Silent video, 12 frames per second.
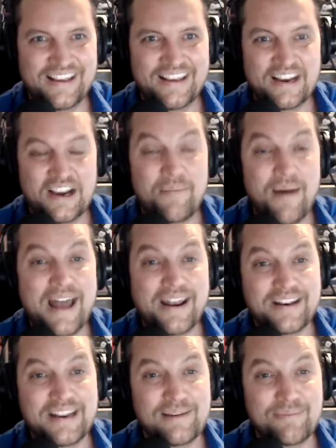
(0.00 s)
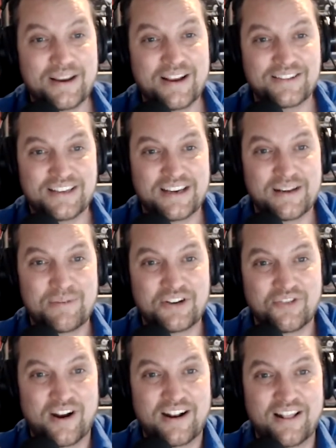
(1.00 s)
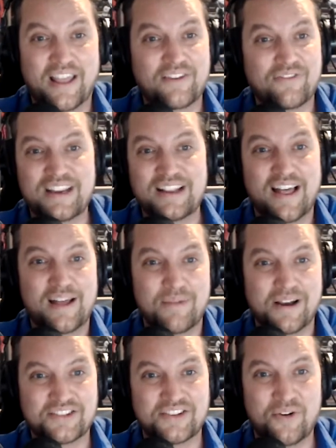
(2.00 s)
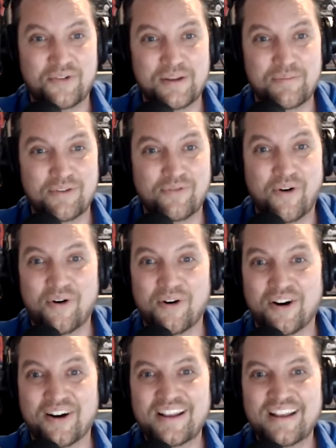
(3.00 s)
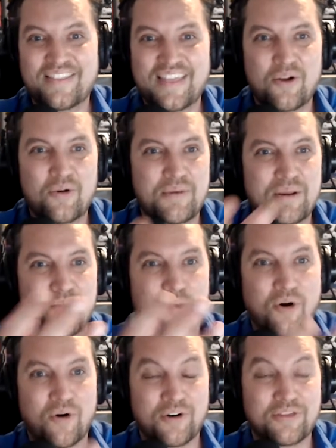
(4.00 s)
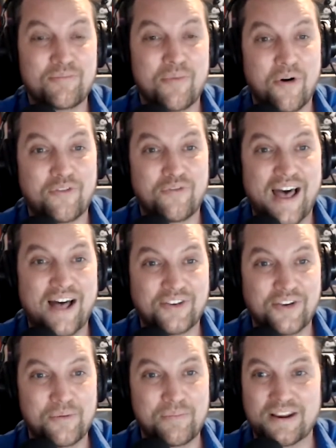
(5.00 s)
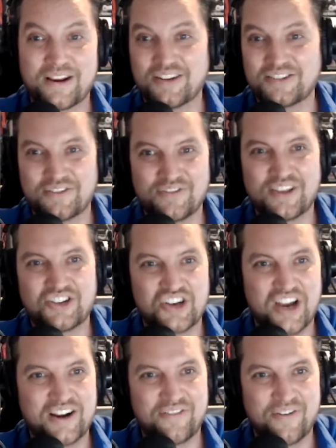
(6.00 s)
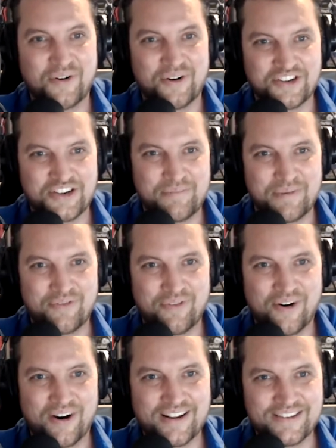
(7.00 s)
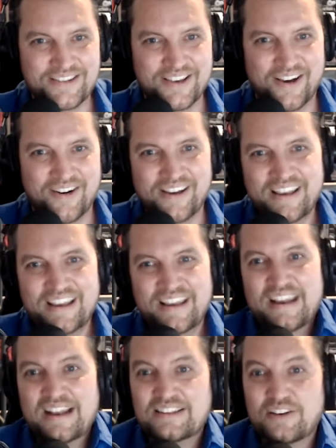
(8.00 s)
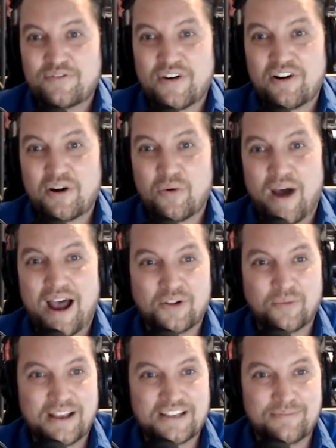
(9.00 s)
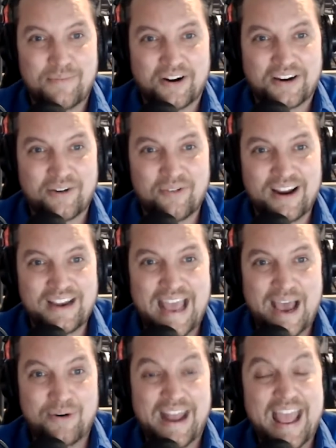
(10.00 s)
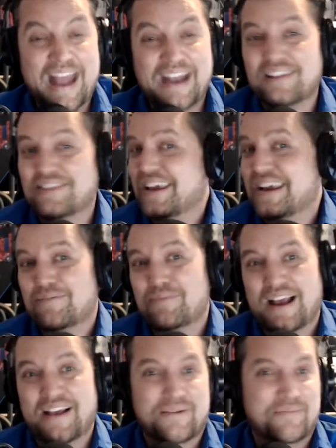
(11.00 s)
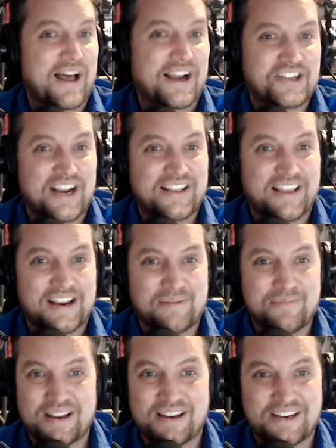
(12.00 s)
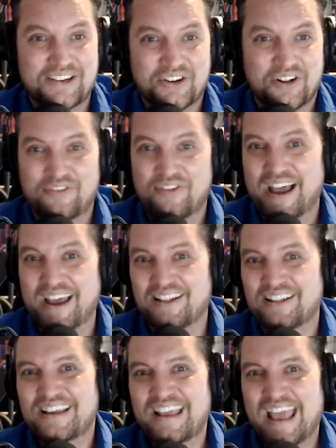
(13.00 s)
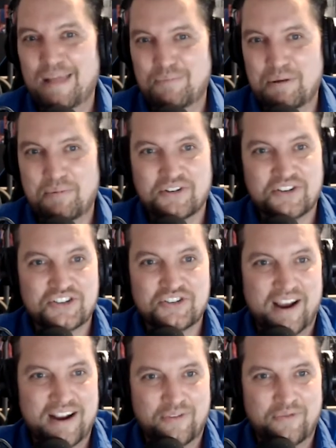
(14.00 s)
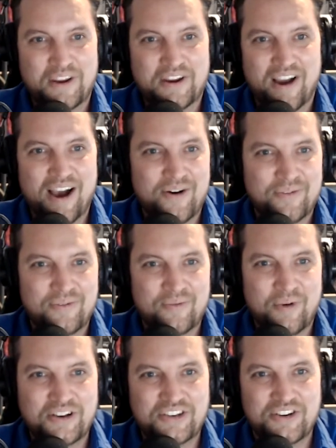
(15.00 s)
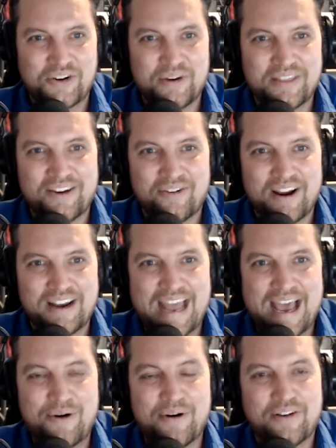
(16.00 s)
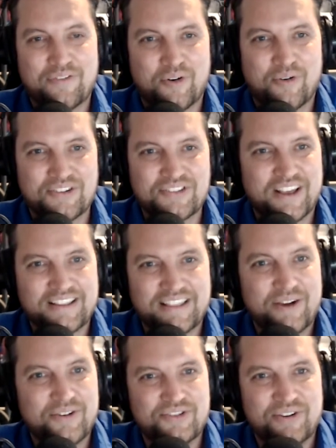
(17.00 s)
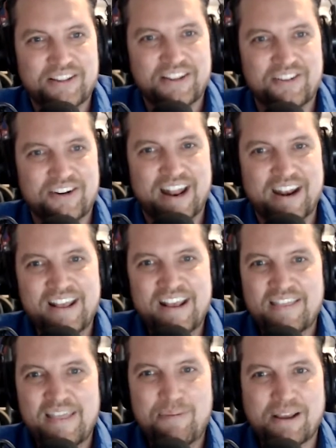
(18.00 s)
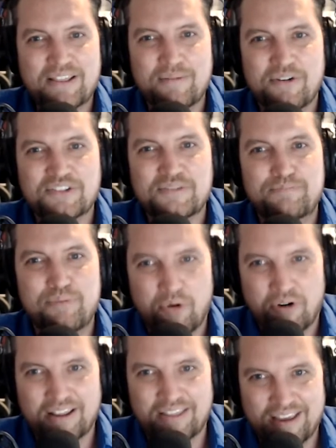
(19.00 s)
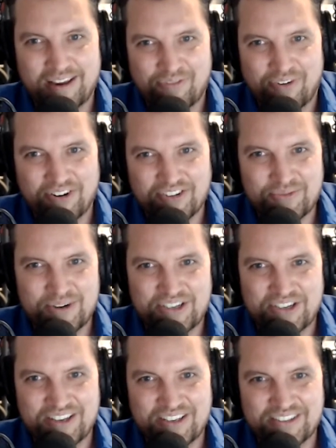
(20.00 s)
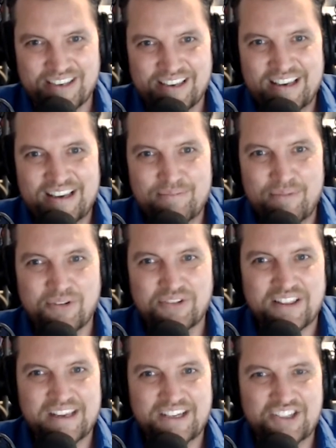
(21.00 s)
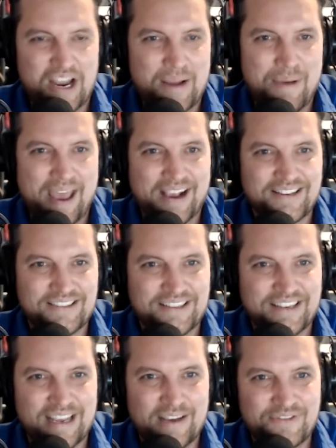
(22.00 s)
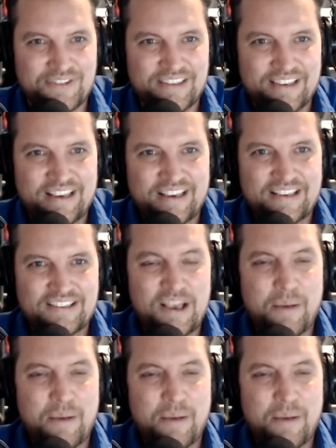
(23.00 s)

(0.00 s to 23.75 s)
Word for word: commodity, because it can be traded. Like, if Elon Musk owned it before, then it would be more worth more value because of the chain of ownership before it. So It's a very Wild West market right now, and anything could be on the blockchain that can be a digital file, and people are just trying to figure out what to do with it right now. And of course, like they always do on the internet, they pick the most boring thing first, which is mostly JPEGs and GIFs. Some of